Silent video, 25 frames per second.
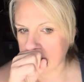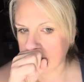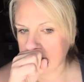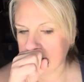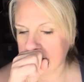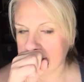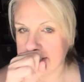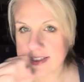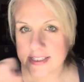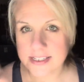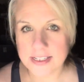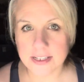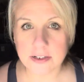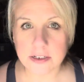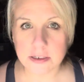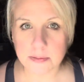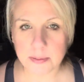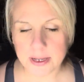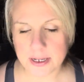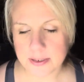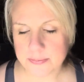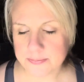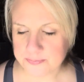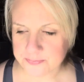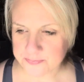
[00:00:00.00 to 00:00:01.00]
excuse
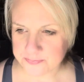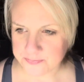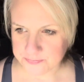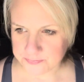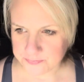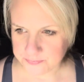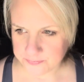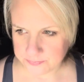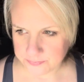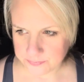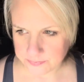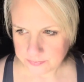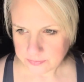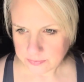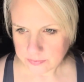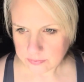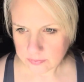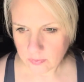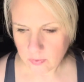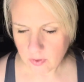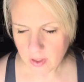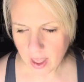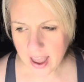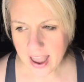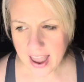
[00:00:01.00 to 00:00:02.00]
me,
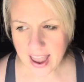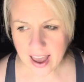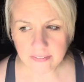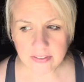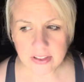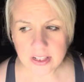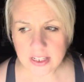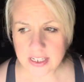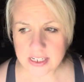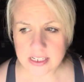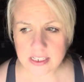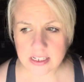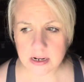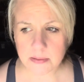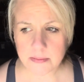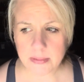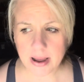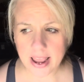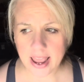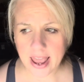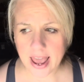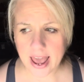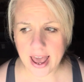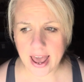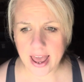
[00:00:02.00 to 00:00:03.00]
I have the list in my
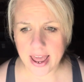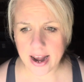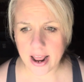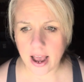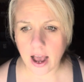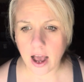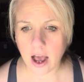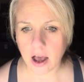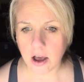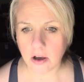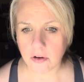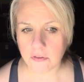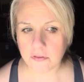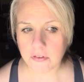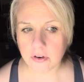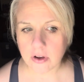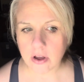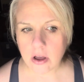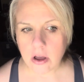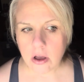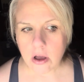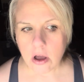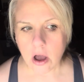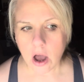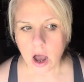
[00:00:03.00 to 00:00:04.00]
head of
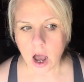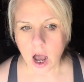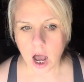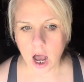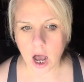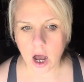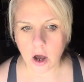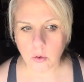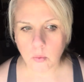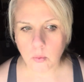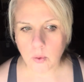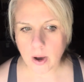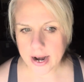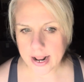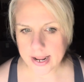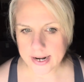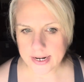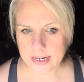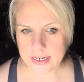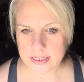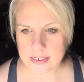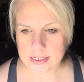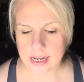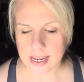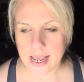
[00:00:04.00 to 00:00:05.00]
uh, what I
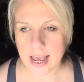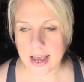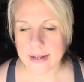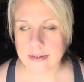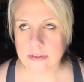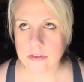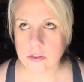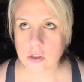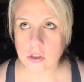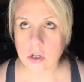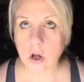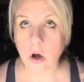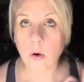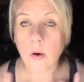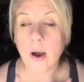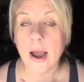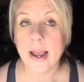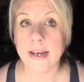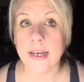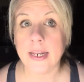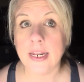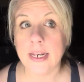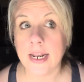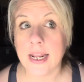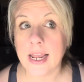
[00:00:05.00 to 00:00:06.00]
need to get. So I
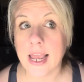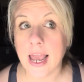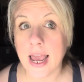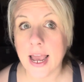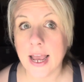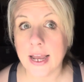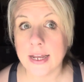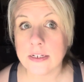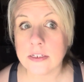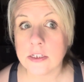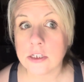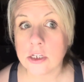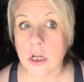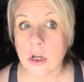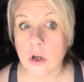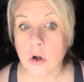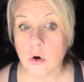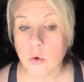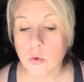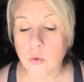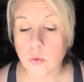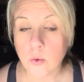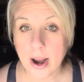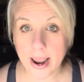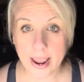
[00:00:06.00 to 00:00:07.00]
need to get
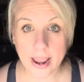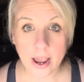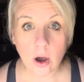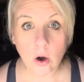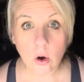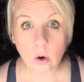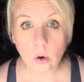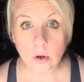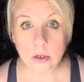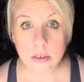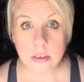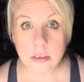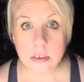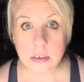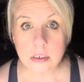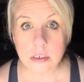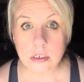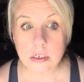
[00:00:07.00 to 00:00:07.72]
Rao's